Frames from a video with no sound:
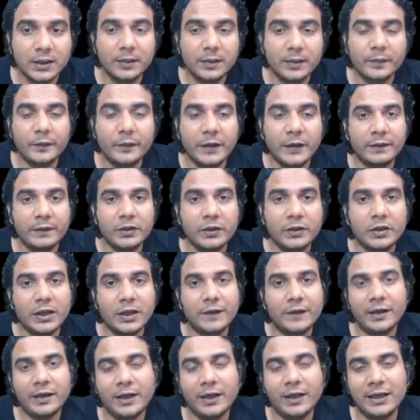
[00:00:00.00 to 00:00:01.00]
Whenever you
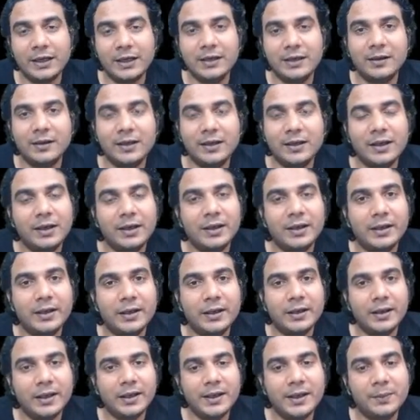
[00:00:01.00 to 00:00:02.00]
have
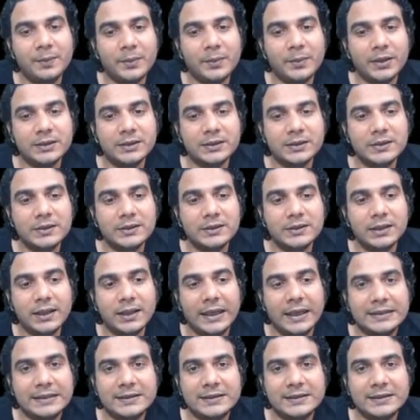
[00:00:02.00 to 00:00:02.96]
n persons, n